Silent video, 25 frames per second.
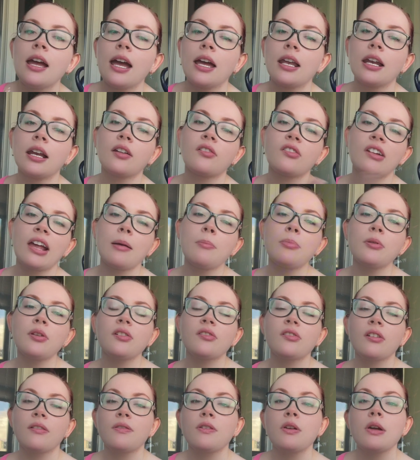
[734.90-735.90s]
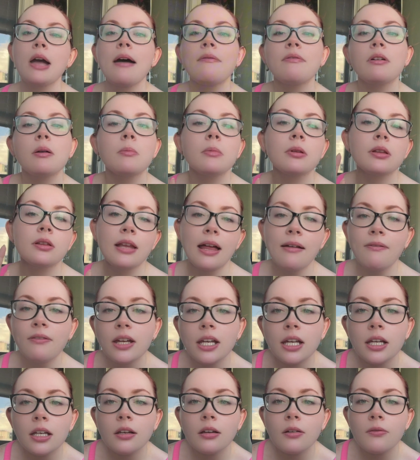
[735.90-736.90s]
An example is if you have a
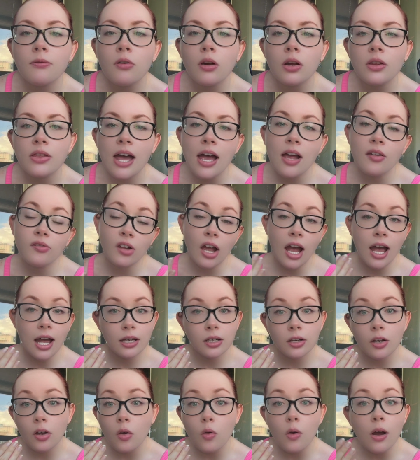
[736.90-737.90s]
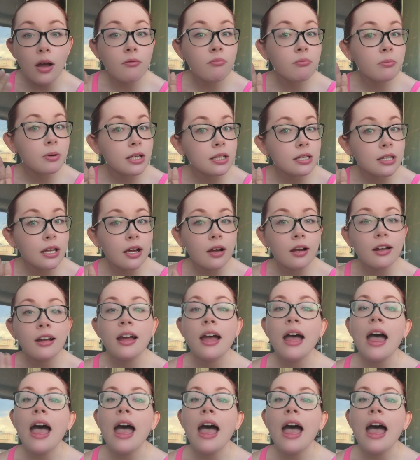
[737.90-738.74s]
malefic in your fourth house, I know I've been there,